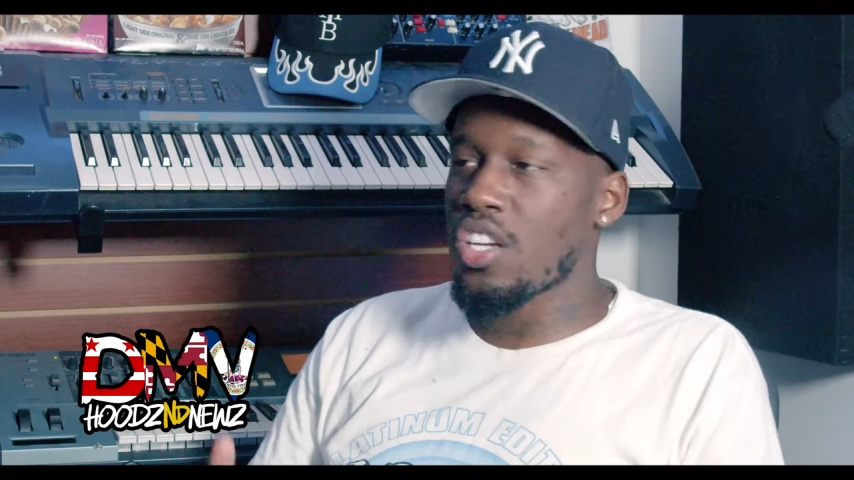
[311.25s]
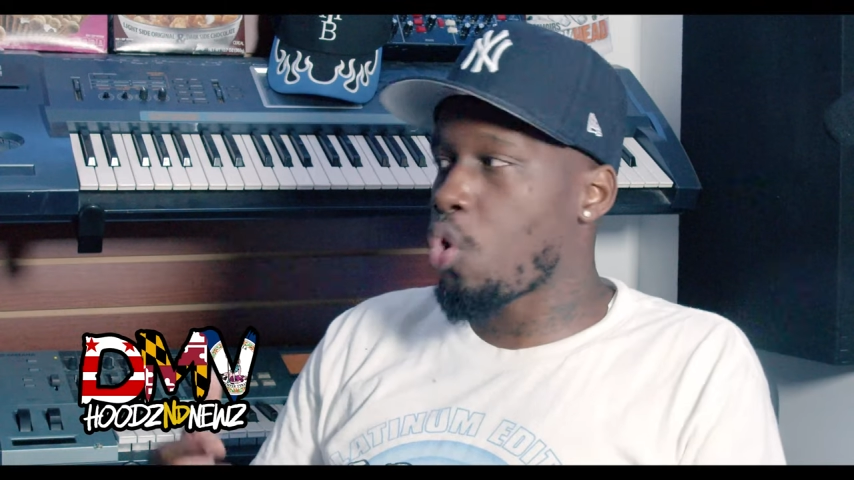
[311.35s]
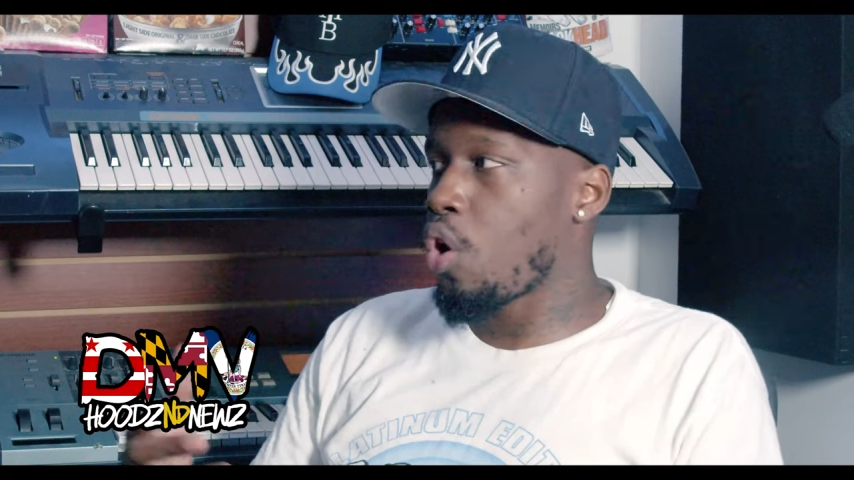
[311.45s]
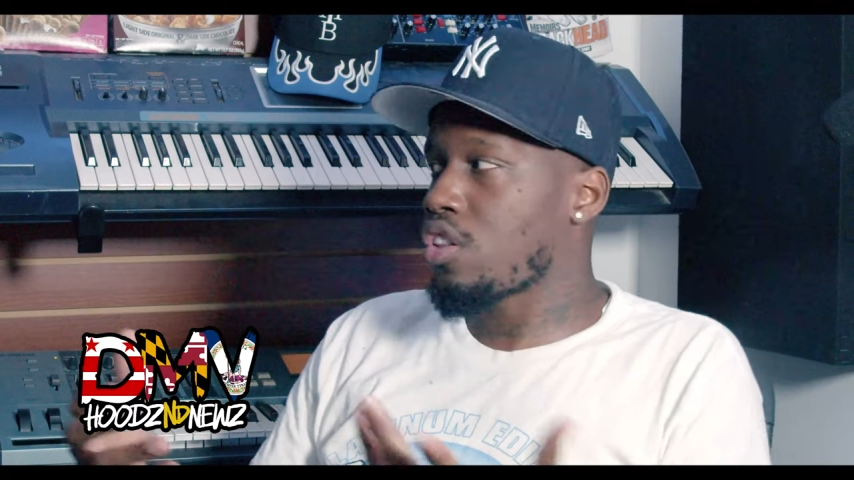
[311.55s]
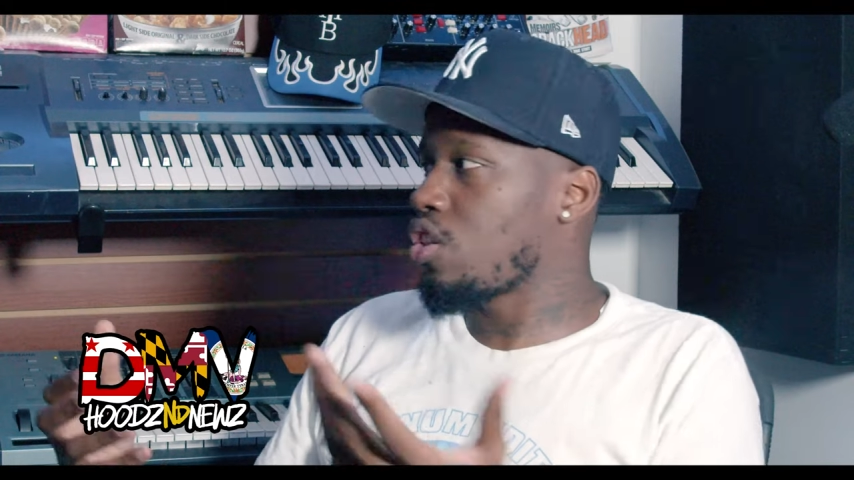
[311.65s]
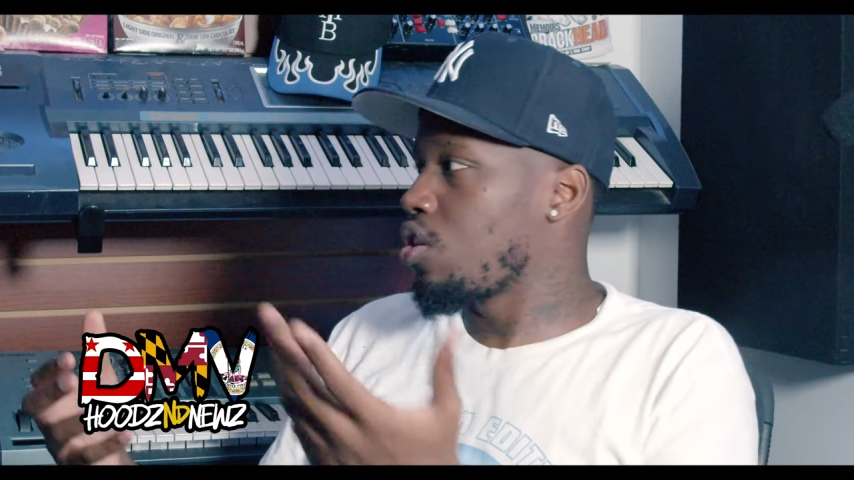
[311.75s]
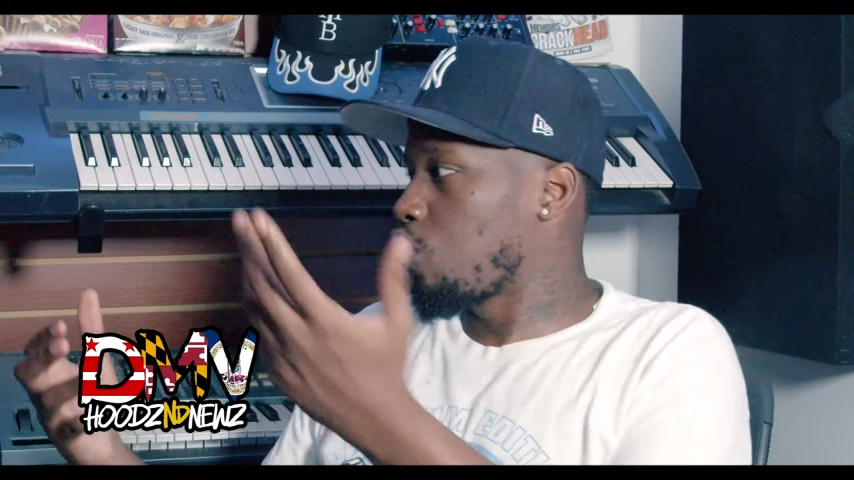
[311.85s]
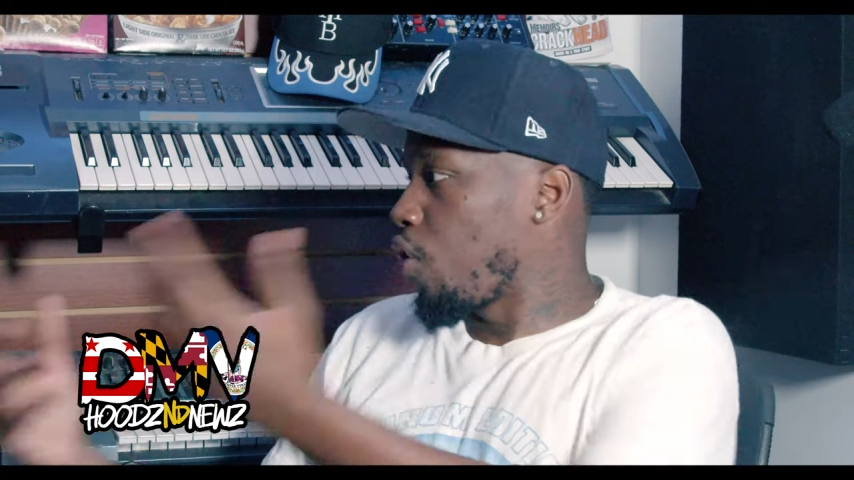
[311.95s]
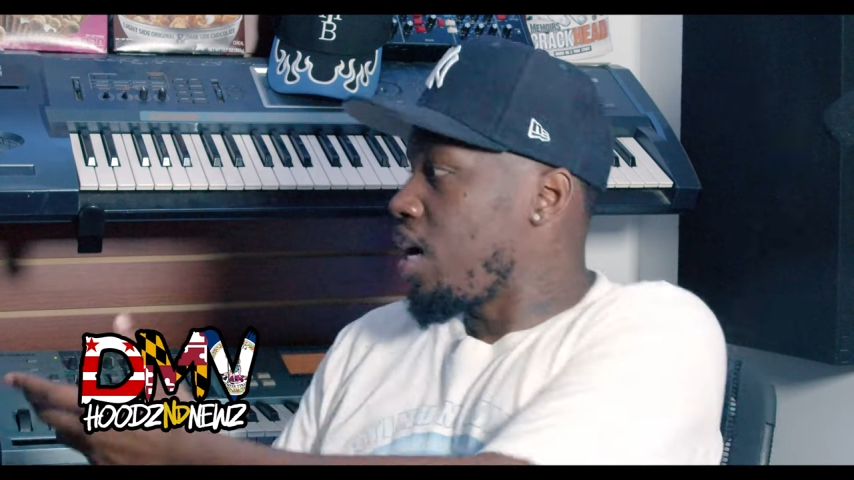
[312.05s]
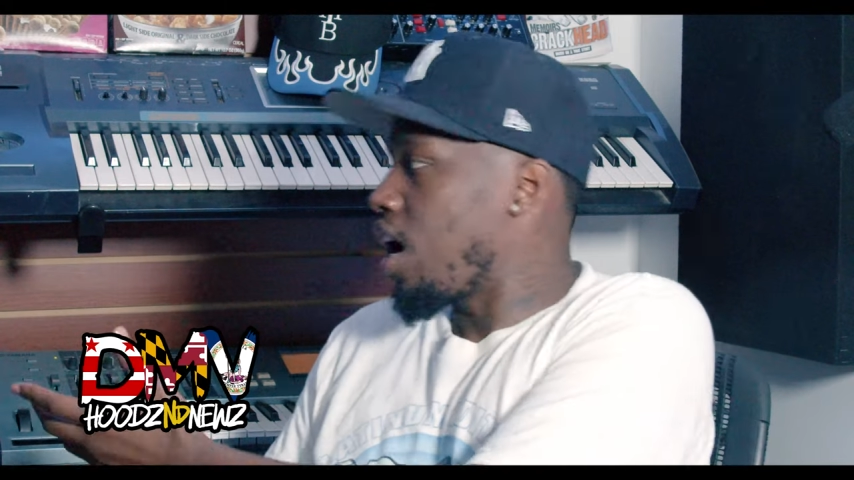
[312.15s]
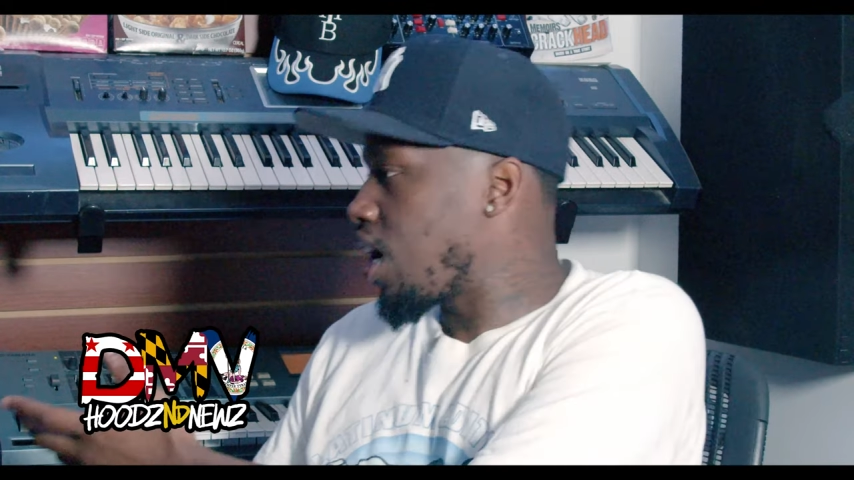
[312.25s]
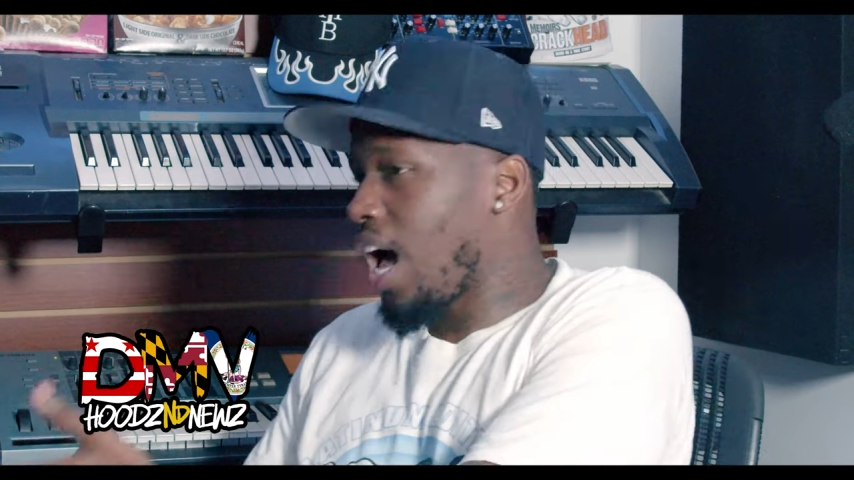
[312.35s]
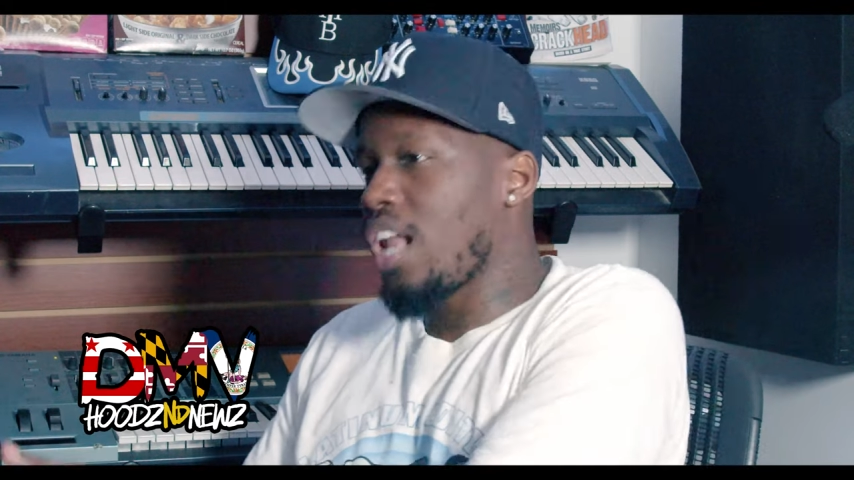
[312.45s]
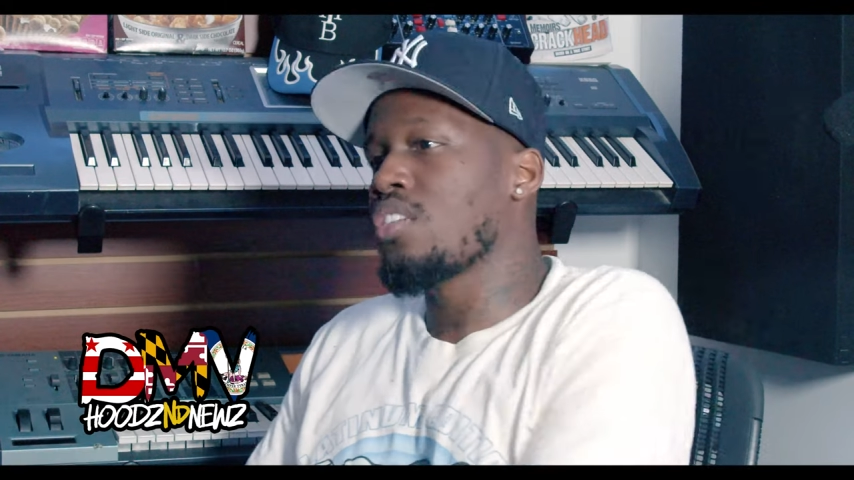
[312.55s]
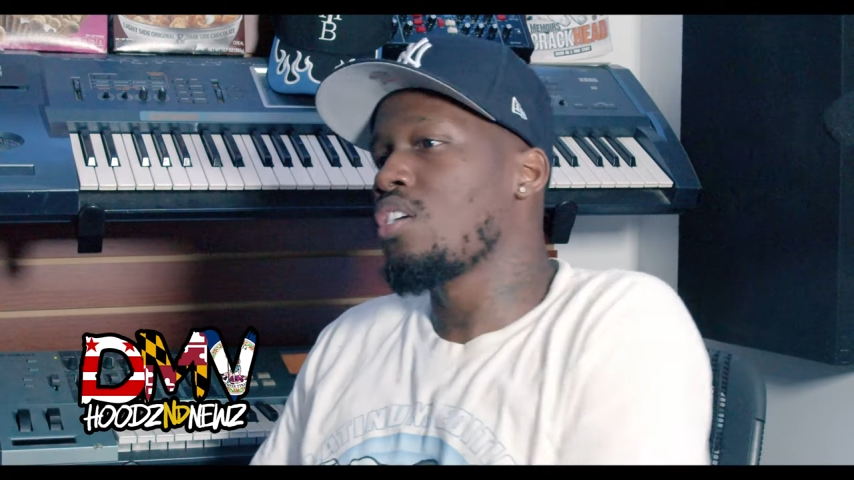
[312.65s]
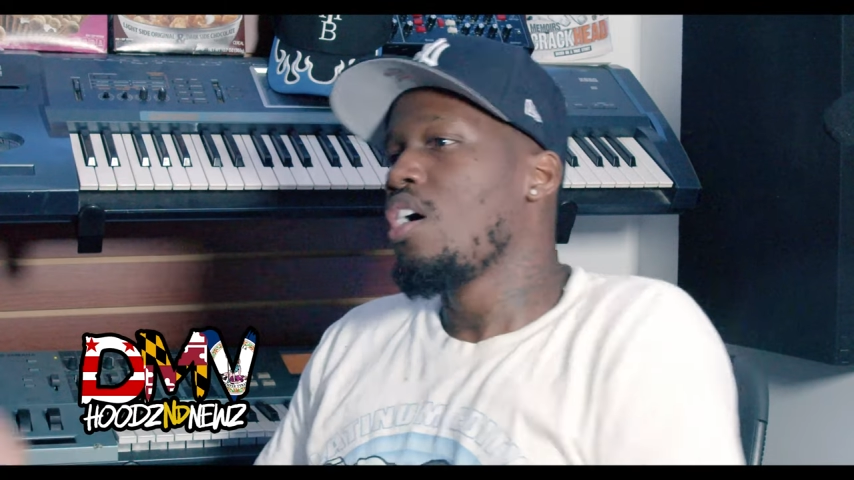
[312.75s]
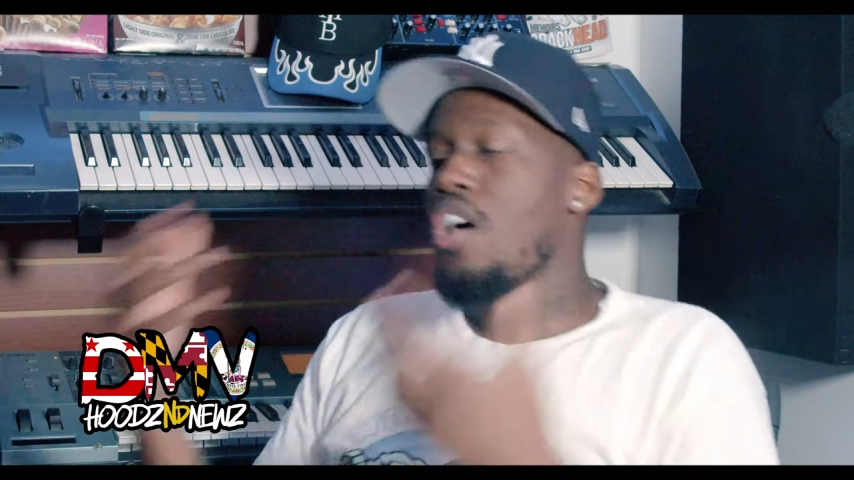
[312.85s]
or $300,